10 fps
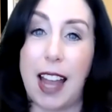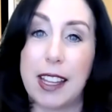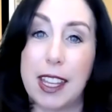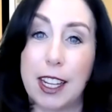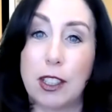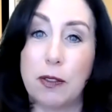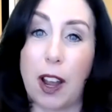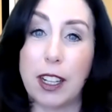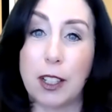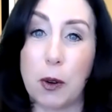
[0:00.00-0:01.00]
i think it's
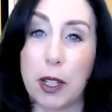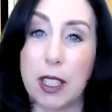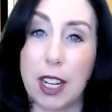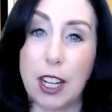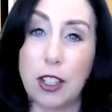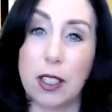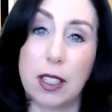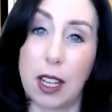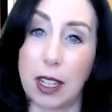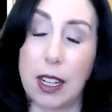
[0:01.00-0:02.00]
finding
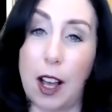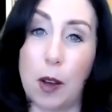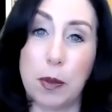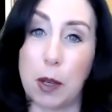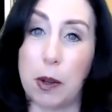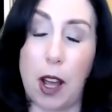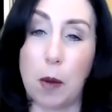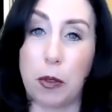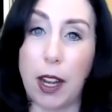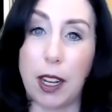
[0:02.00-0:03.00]
organizations that need help someone
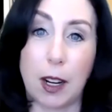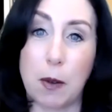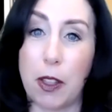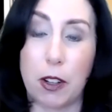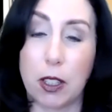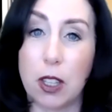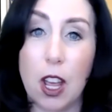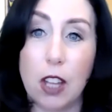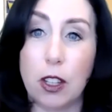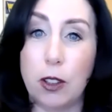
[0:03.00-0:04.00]
help writing whether it's
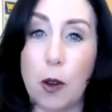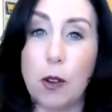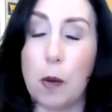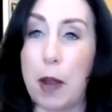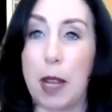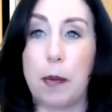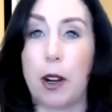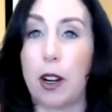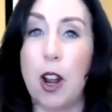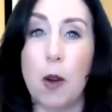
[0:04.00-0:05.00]
the local
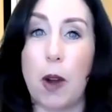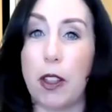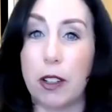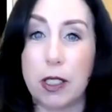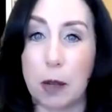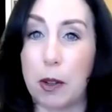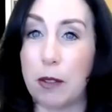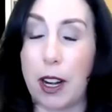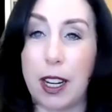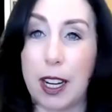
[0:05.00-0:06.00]
paper whether it's
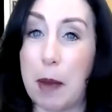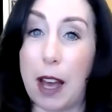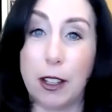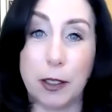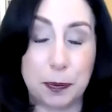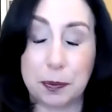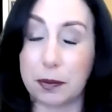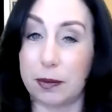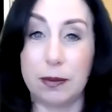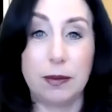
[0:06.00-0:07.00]
someone writing about
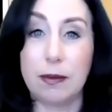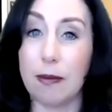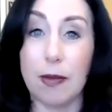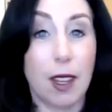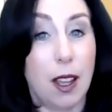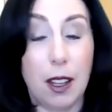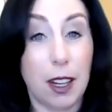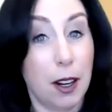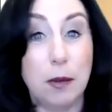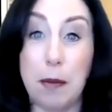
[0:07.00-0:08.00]

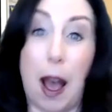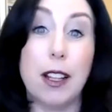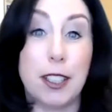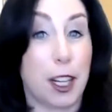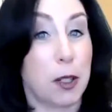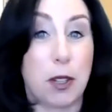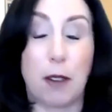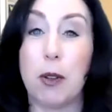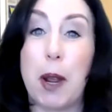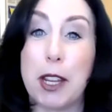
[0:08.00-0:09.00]
you know, politics,
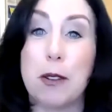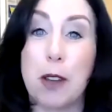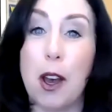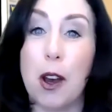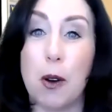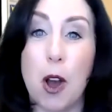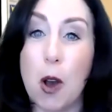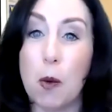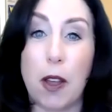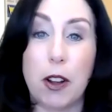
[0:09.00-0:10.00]
whichever way you go,
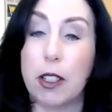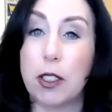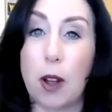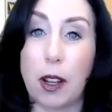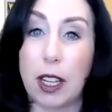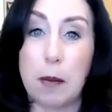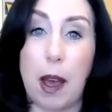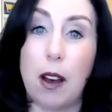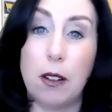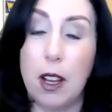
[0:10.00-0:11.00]
whether it's talking
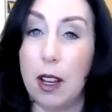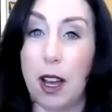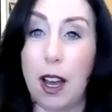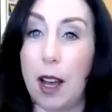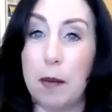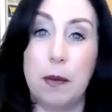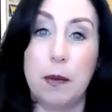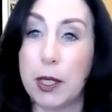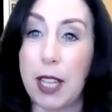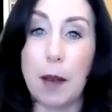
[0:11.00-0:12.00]
about
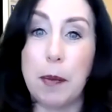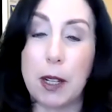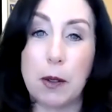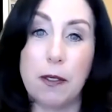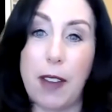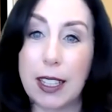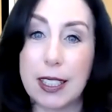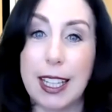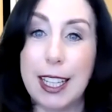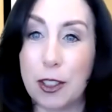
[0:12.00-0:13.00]
um, what's happening with
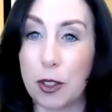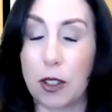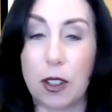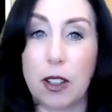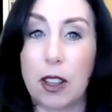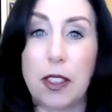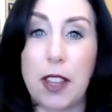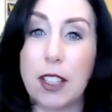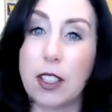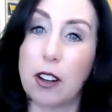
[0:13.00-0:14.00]
vaccines or the
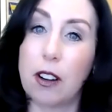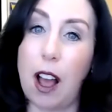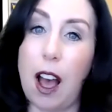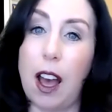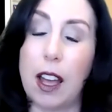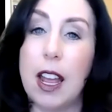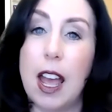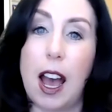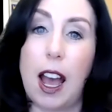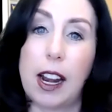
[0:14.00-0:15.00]
things that are hot.
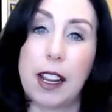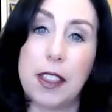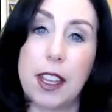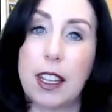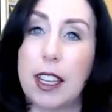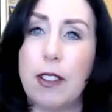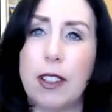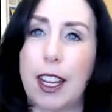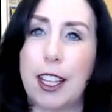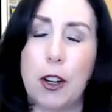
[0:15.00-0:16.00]
And I think
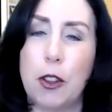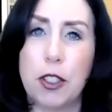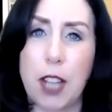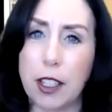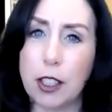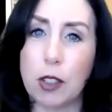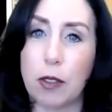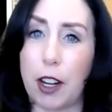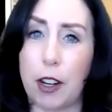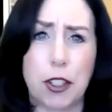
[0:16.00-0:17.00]
even like, you know, there's technical
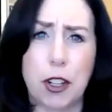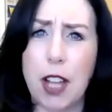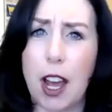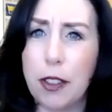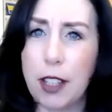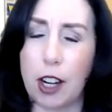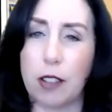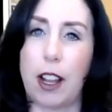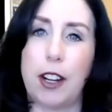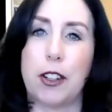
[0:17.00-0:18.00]
writers, there's
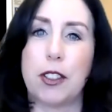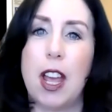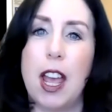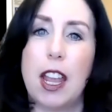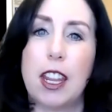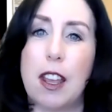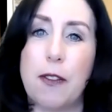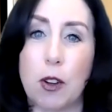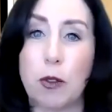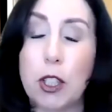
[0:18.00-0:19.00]
healthcare writers.
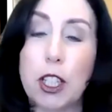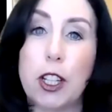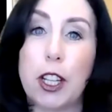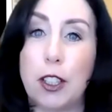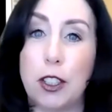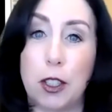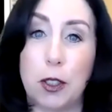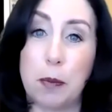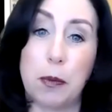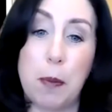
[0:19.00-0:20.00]
If you're really looking to
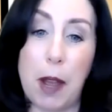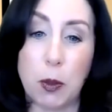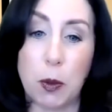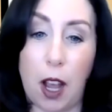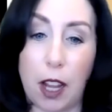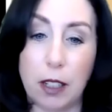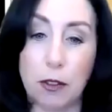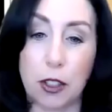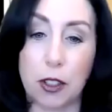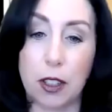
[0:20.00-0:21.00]
do, depends what kind
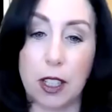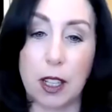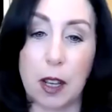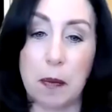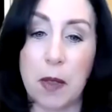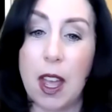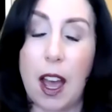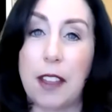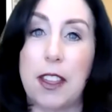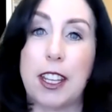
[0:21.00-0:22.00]
of journalism,
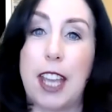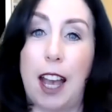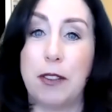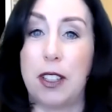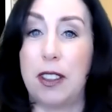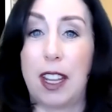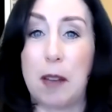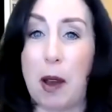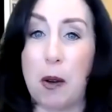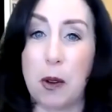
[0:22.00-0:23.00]
I think you have to think
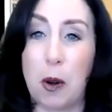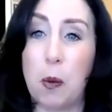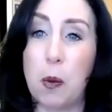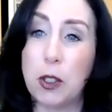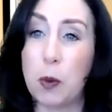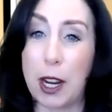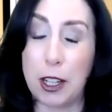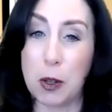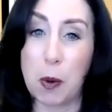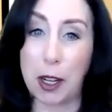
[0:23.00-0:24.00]
about, you know, which way
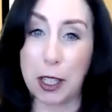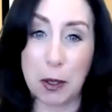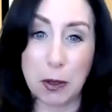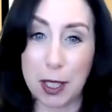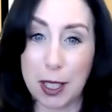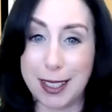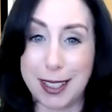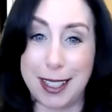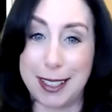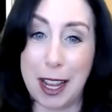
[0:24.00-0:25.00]
do you want to use it? Is
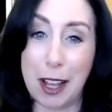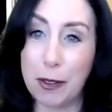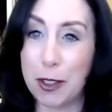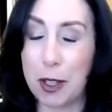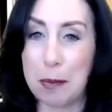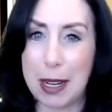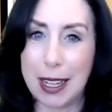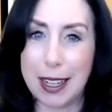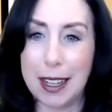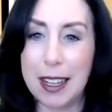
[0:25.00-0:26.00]
it in television,
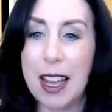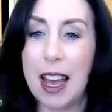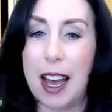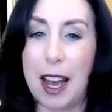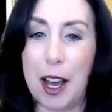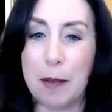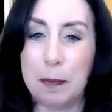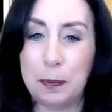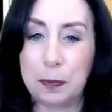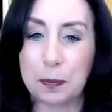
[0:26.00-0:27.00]
media?
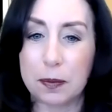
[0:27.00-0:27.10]
Um,